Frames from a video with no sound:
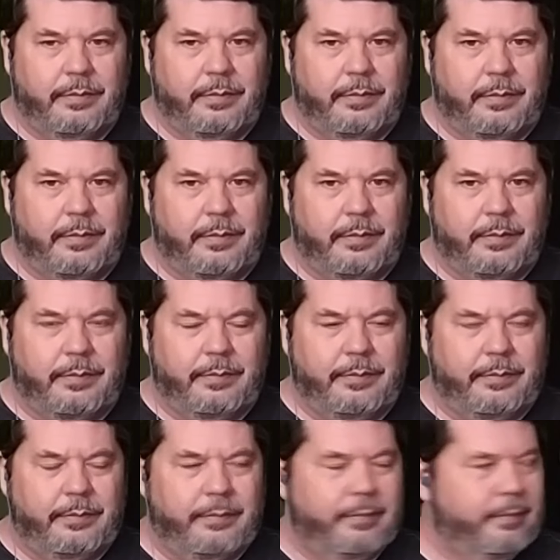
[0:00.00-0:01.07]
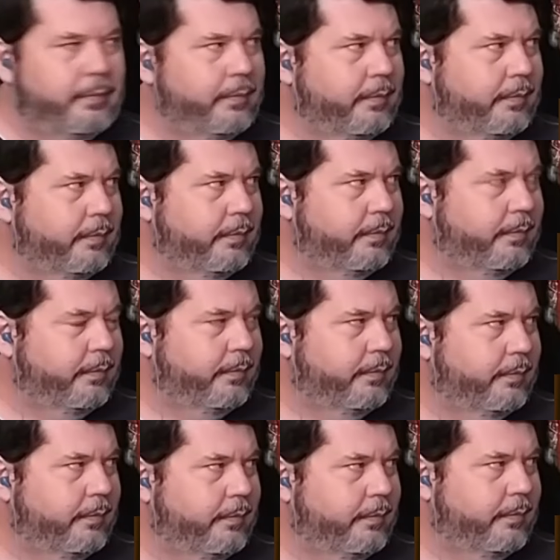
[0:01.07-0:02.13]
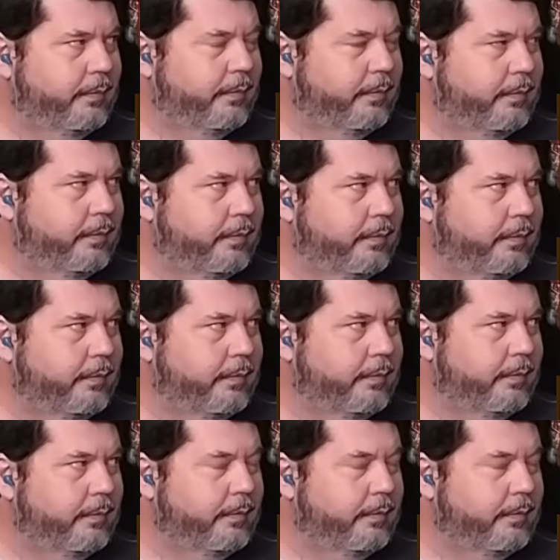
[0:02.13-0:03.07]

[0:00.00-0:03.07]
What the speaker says: This person isn't speaking.